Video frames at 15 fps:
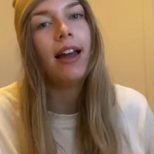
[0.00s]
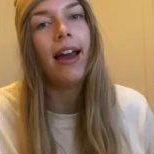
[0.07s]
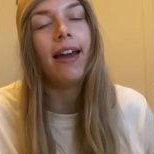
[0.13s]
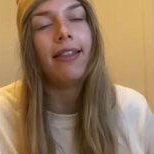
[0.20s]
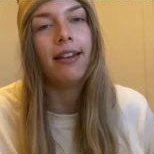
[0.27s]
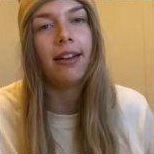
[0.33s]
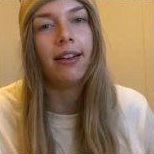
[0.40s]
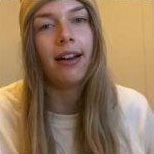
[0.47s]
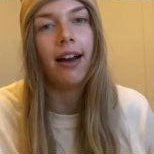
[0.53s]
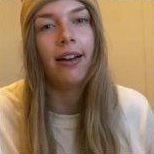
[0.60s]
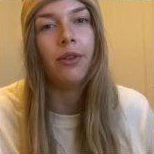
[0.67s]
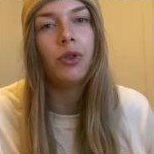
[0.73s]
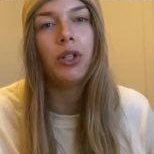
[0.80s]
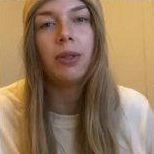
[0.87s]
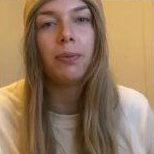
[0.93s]
and then kind
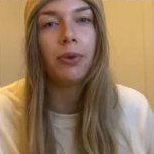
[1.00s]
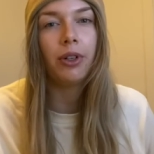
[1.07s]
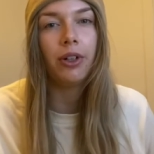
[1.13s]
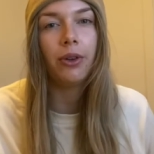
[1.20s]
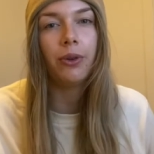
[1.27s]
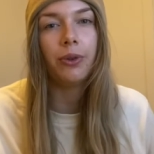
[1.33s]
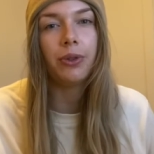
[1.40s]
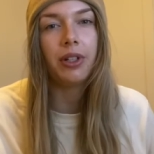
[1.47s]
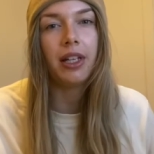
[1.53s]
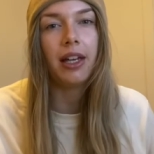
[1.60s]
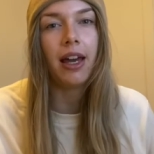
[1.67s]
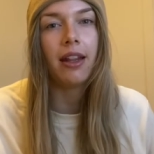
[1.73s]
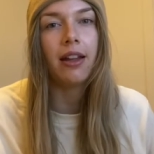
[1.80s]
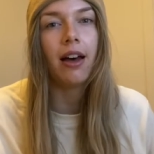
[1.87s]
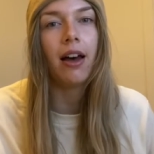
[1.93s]
of just put it all
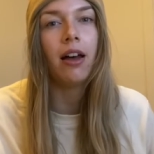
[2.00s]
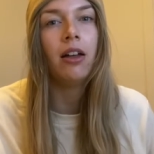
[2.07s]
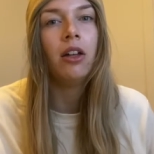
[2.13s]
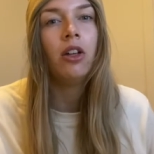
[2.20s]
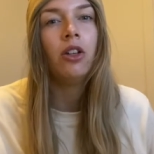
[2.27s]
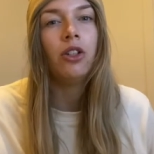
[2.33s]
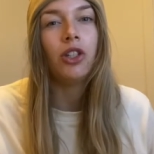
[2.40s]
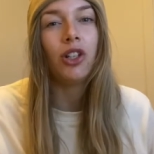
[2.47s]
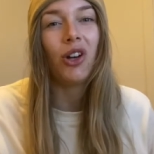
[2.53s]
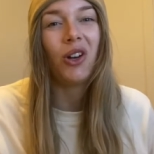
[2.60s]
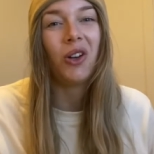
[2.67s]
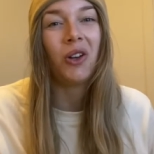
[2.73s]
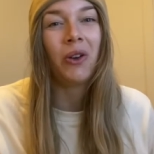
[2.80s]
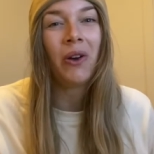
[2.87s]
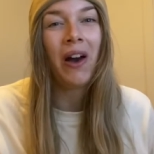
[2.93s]
together so
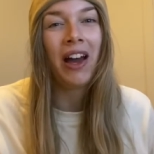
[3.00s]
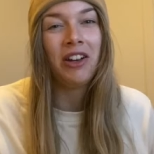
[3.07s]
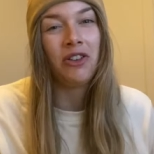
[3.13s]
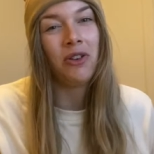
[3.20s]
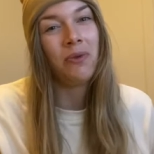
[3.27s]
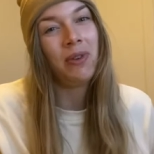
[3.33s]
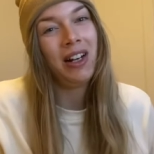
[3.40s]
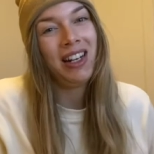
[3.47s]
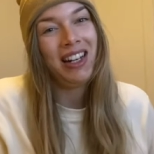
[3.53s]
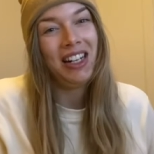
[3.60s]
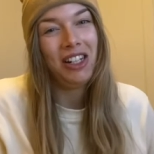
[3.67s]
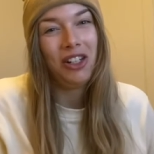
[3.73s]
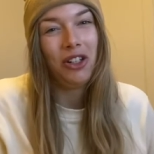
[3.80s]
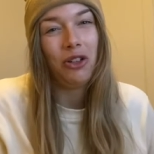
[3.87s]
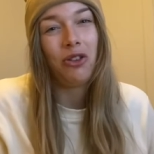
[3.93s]
I know what I need
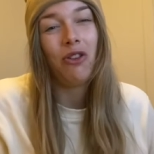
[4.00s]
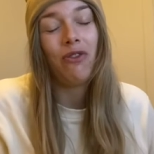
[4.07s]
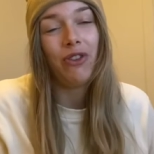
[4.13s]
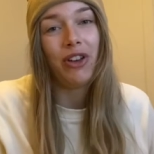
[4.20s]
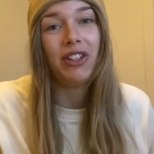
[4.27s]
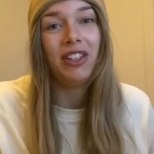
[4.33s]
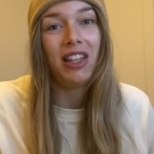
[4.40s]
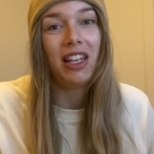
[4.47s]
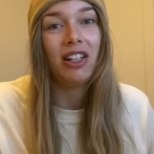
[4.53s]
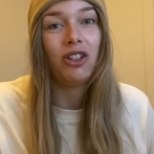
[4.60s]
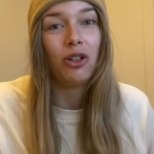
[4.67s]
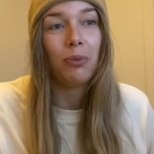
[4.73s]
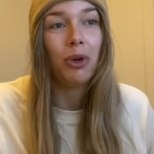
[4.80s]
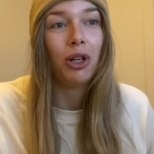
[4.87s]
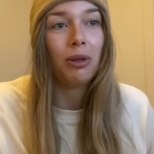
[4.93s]
to do first thing
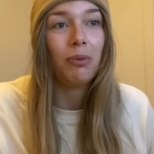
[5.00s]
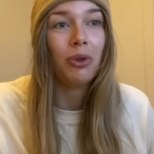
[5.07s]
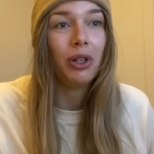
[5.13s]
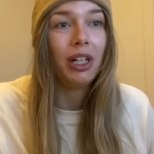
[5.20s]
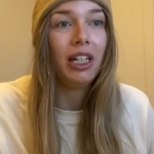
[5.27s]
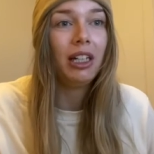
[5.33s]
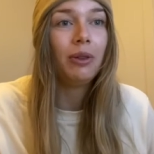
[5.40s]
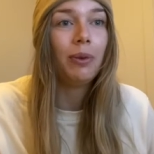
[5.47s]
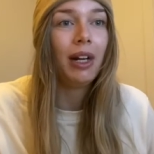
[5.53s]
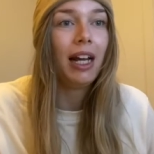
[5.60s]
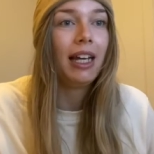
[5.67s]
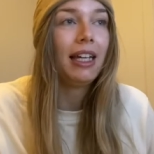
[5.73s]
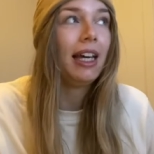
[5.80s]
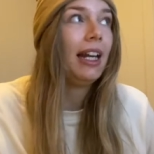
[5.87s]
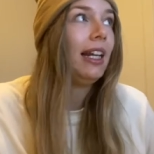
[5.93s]
tomorrow morning when I
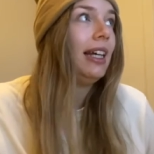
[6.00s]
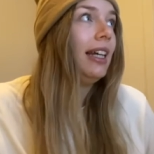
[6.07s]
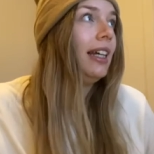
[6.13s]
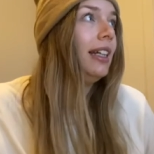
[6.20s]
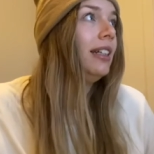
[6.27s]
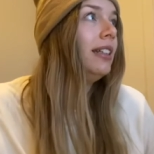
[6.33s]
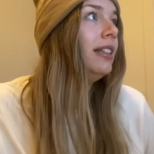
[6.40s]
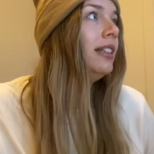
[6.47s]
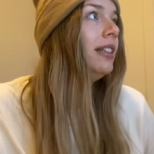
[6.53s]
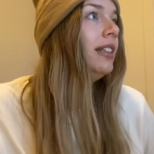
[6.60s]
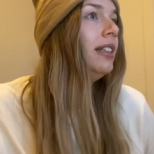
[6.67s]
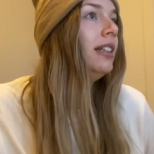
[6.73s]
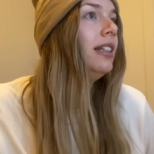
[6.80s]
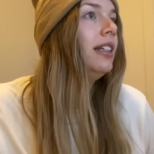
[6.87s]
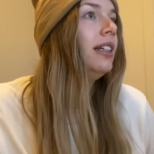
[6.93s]
get in.
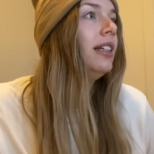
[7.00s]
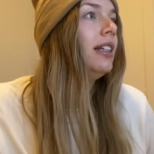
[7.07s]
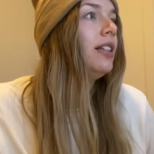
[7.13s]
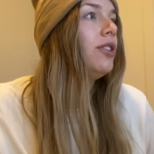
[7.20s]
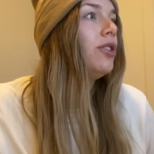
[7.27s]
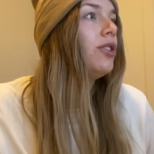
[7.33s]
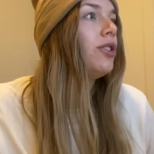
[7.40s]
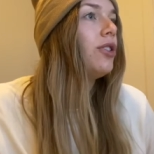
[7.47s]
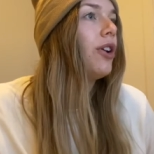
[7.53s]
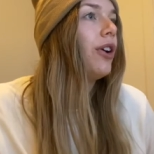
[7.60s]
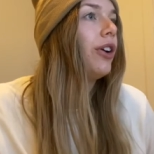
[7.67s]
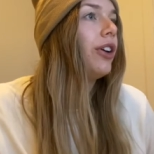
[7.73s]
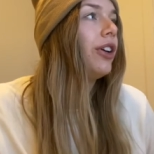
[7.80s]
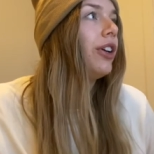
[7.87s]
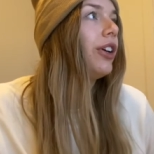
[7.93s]

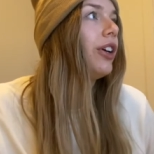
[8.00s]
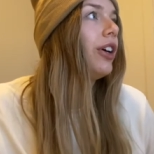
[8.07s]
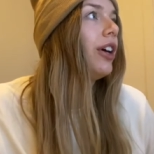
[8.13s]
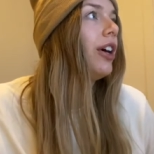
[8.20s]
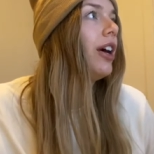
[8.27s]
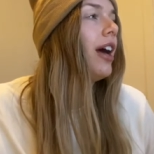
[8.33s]
So